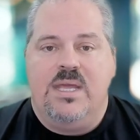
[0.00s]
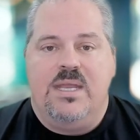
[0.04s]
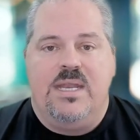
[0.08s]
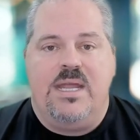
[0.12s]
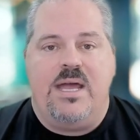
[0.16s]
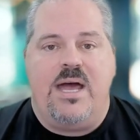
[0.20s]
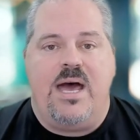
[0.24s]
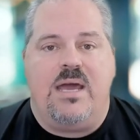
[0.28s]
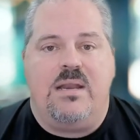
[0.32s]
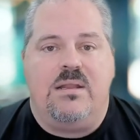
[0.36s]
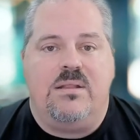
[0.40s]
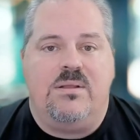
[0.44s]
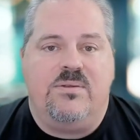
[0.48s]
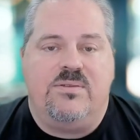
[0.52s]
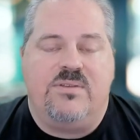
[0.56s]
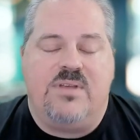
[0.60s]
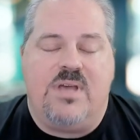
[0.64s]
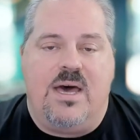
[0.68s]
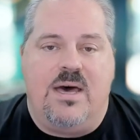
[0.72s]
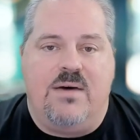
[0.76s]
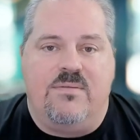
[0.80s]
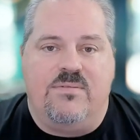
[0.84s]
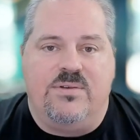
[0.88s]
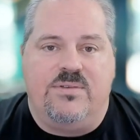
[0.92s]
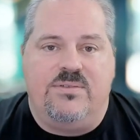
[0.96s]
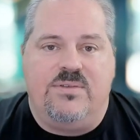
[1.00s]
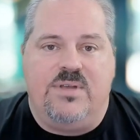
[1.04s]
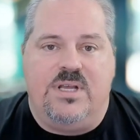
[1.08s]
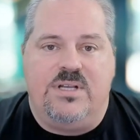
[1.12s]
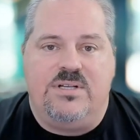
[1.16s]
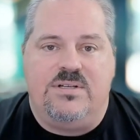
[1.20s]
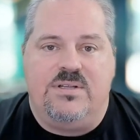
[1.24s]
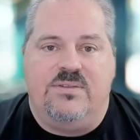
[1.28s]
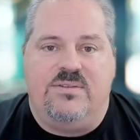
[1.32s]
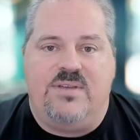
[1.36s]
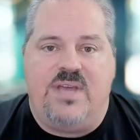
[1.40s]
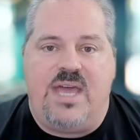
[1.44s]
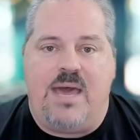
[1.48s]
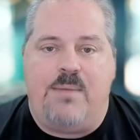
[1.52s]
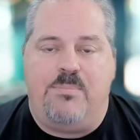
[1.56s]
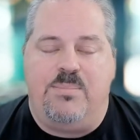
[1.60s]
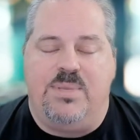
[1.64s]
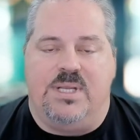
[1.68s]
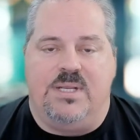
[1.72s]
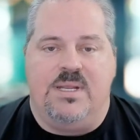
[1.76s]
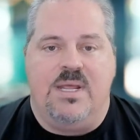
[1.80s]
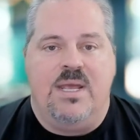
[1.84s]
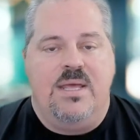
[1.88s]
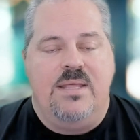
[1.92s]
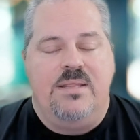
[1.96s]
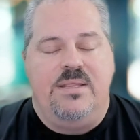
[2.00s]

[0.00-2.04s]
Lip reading: Now, how do those conversations happen?